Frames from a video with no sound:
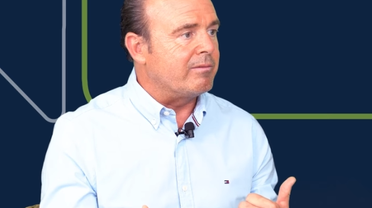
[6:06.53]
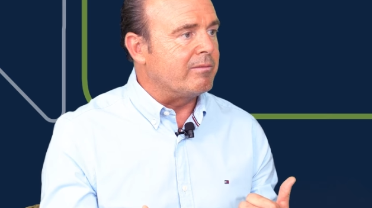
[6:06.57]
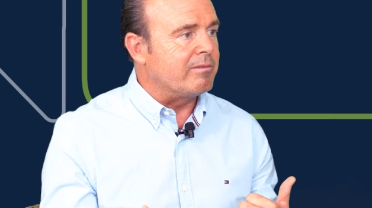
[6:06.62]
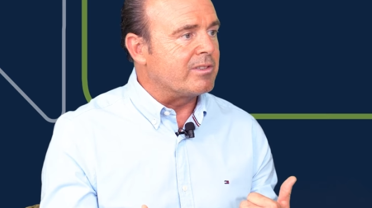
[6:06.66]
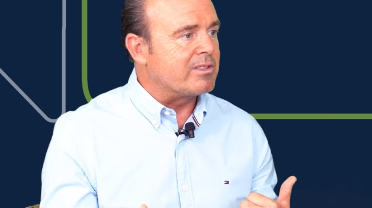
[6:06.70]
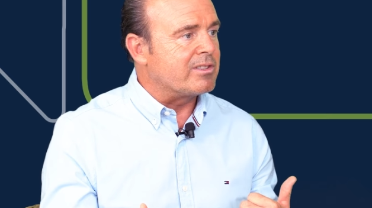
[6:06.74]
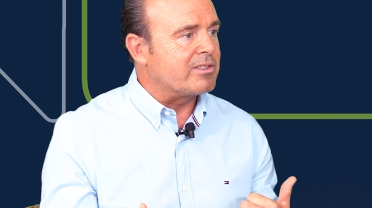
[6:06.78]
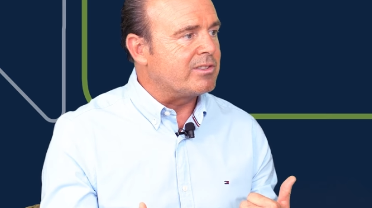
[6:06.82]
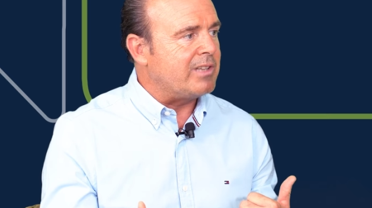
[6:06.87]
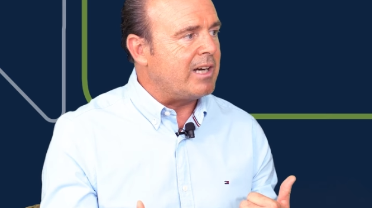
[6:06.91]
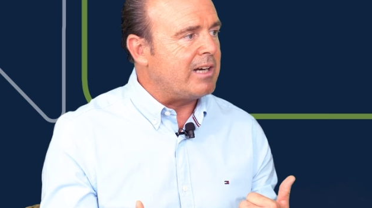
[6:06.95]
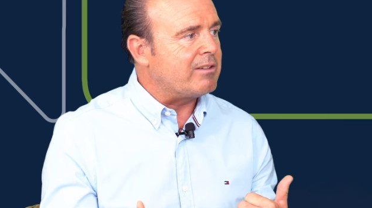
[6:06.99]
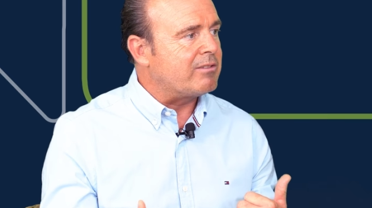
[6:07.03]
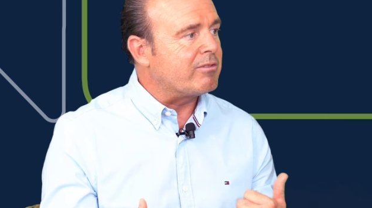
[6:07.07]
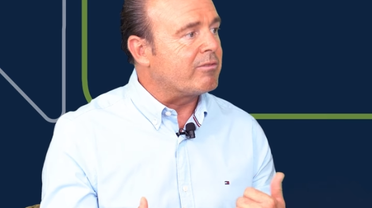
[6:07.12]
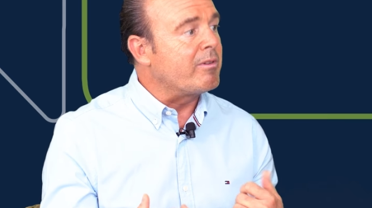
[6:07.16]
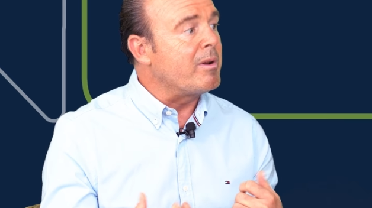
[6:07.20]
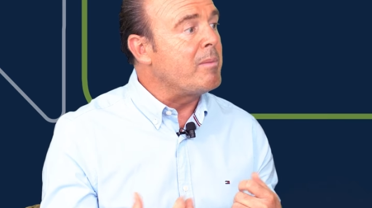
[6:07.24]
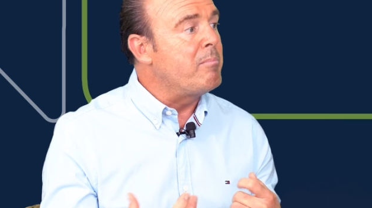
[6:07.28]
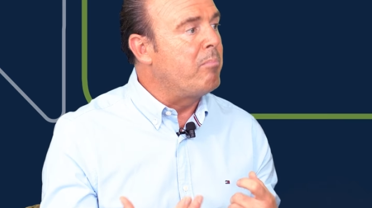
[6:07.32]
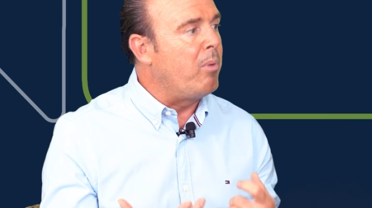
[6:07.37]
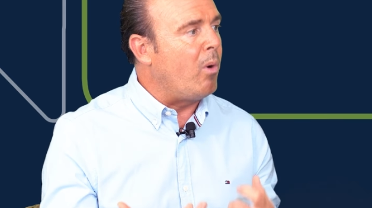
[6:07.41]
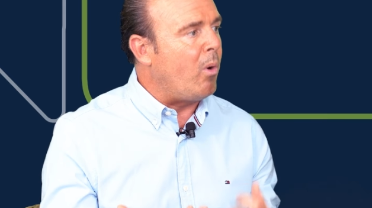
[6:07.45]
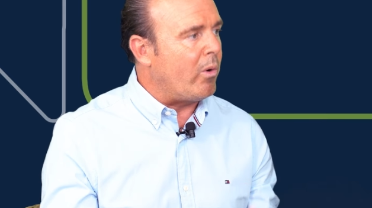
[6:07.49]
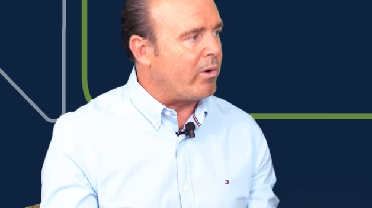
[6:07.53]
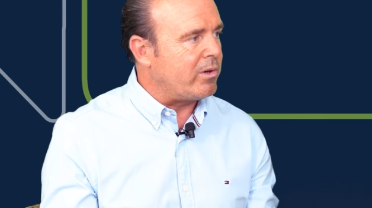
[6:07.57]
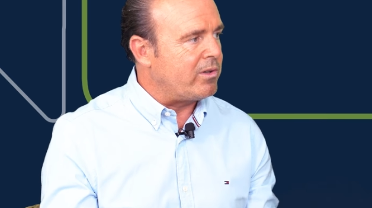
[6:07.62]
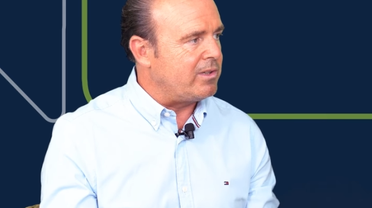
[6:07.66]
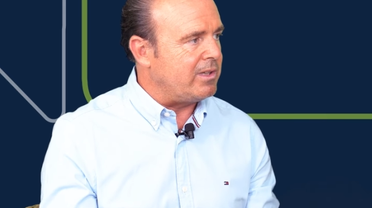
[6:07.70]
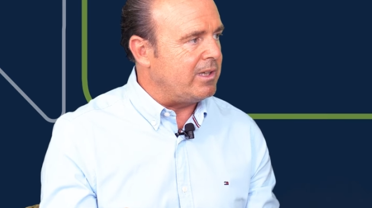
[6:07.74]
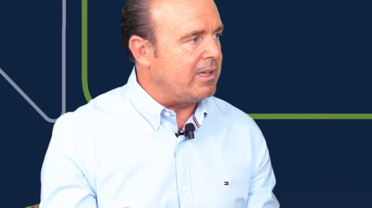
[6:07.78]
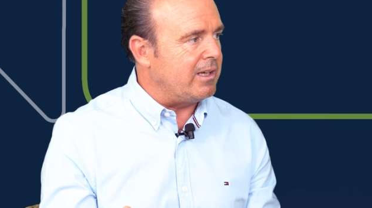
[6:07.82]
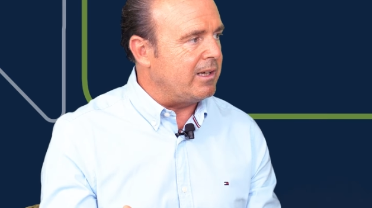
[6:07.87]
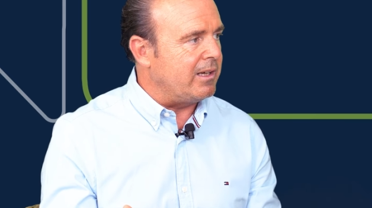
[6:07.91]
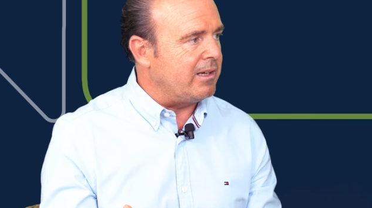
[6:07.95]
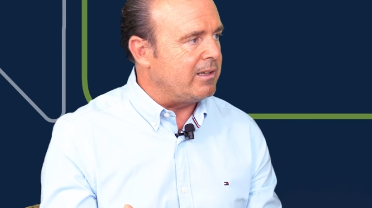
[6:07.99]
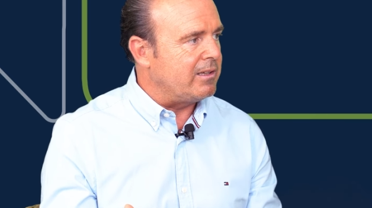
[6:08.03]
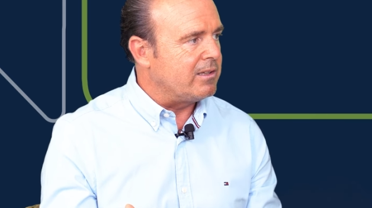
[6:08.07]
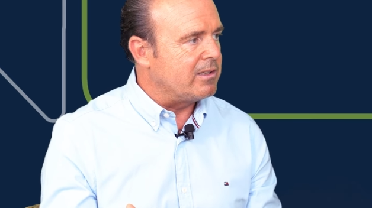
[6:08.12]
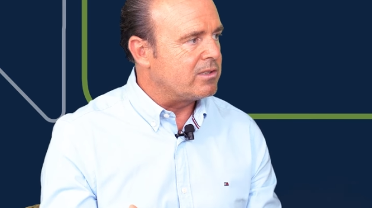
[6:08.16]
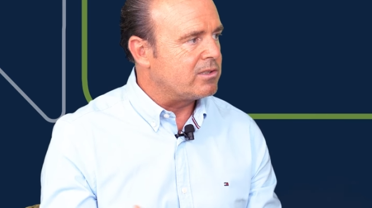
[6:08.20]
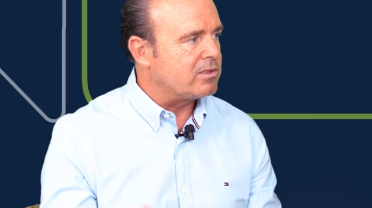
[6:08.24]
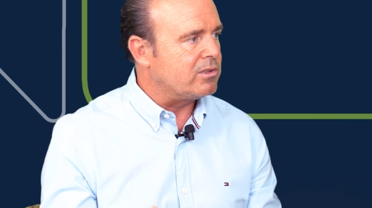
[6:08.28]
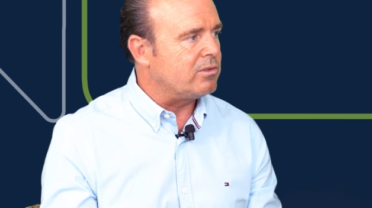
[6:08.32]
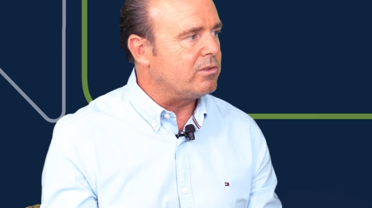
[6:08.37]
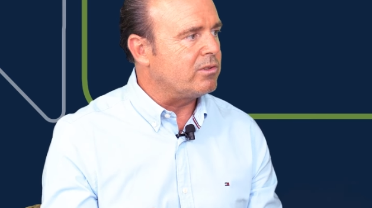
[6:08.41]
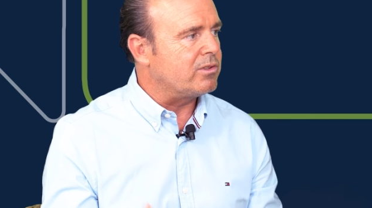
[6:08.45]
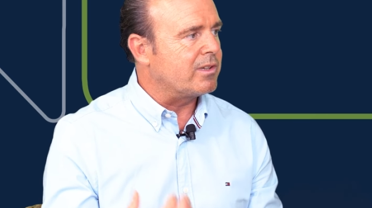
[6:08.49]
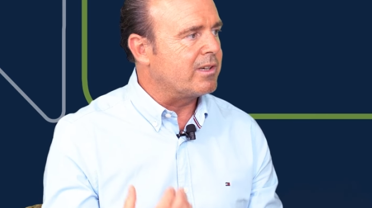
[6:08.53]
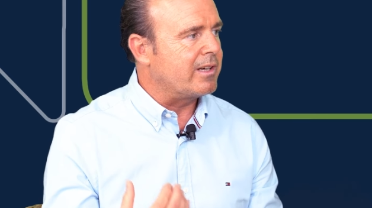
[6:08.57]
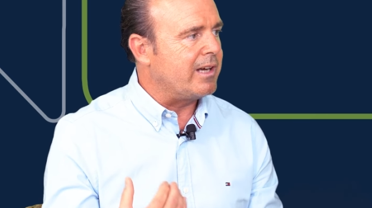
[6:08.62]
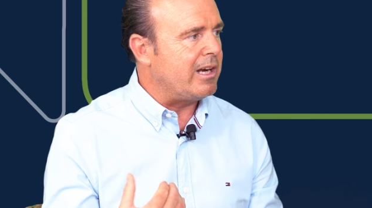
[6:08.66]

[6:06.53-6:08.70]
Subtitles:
start reporting, so